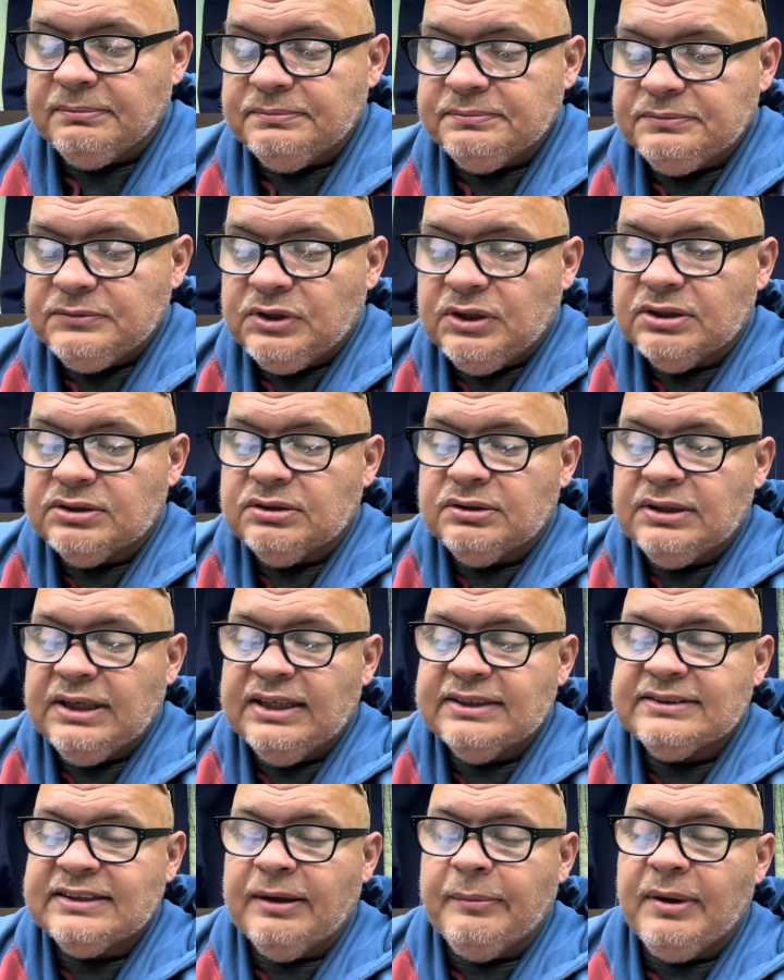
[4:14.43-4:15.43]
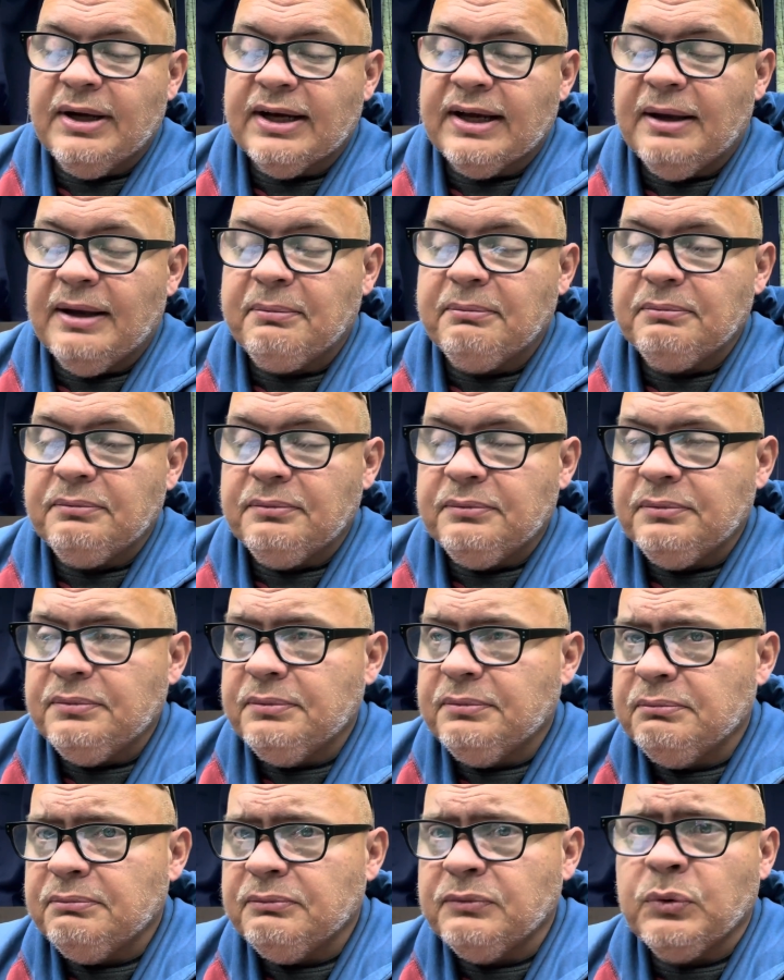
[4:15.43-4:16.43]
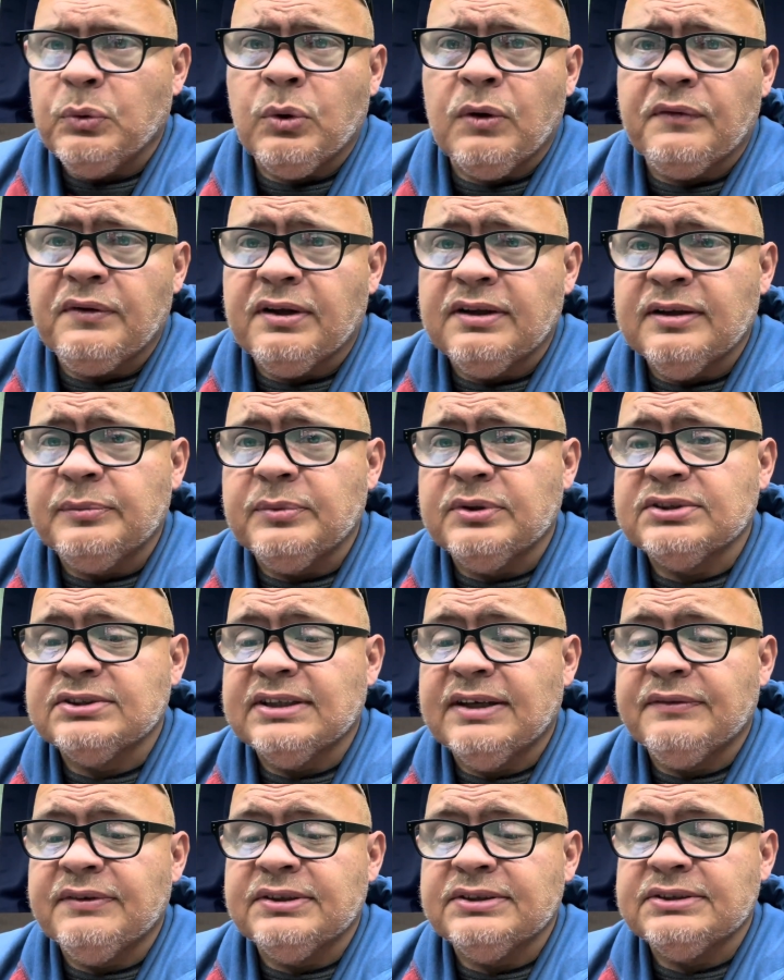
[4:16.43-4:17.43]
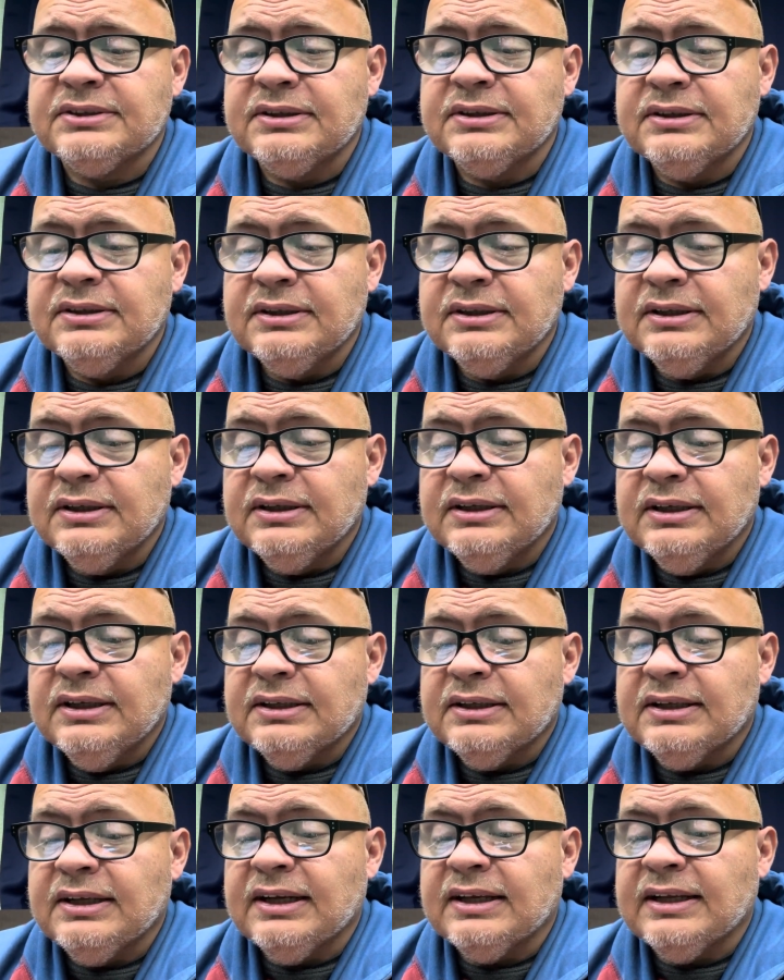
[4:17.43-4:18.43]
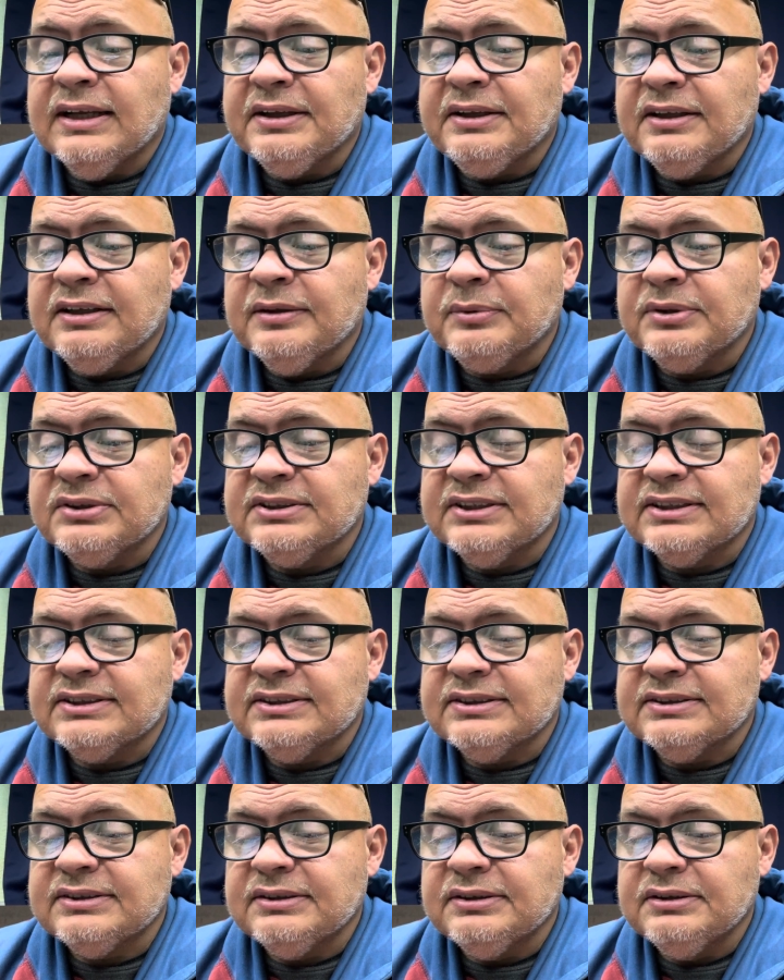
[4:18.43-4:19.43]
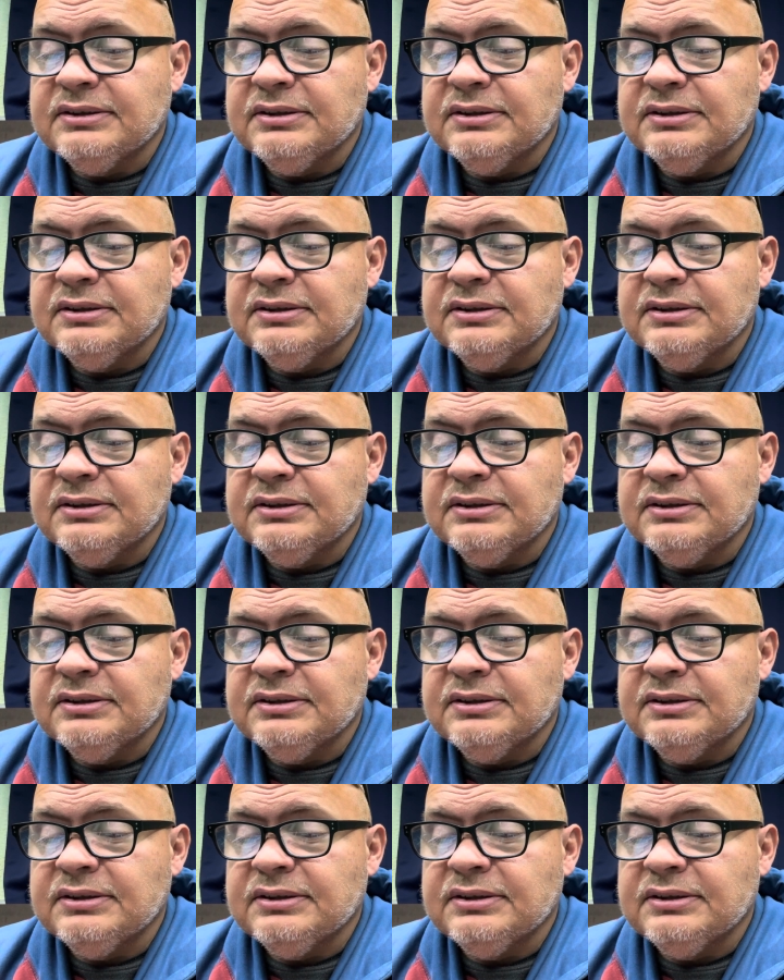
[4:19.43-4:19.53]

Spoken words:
So the last time I got more of the Glimmer 7s than I got the Glimmer 6s.